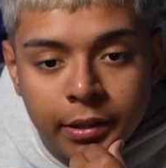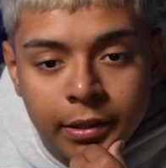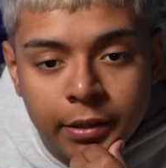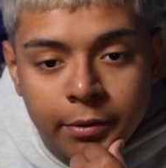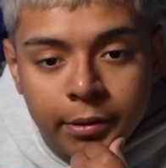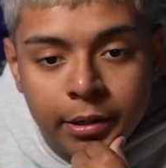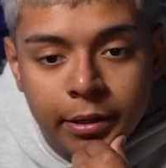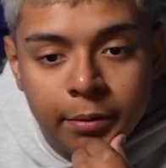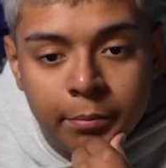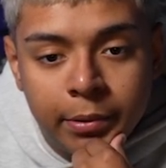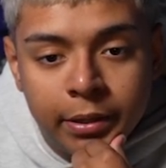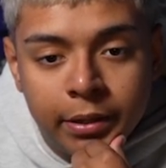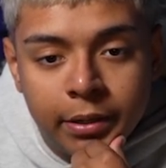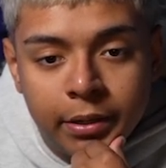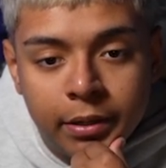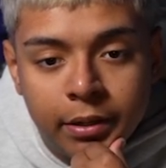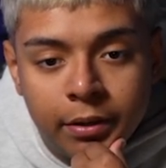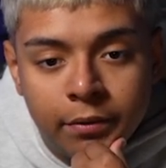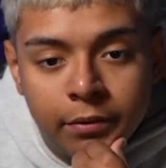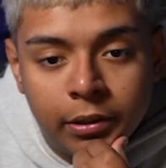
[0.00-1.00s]
they're running a
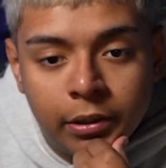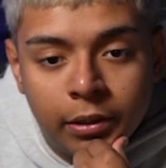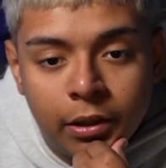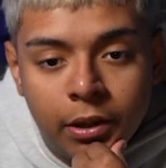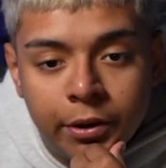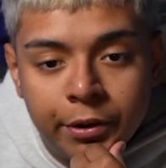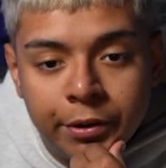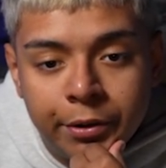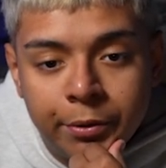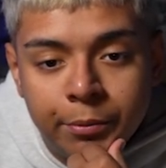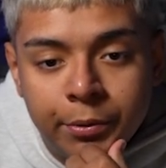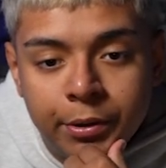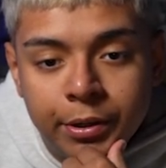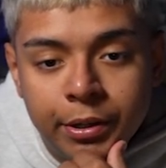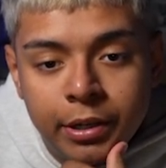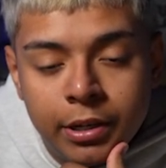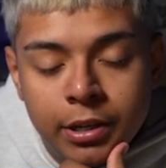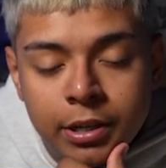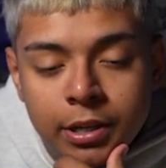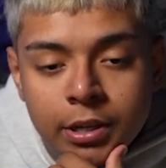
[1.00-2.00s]
bit of a longer
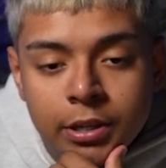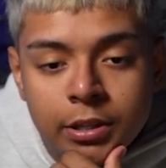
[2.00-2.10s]
one.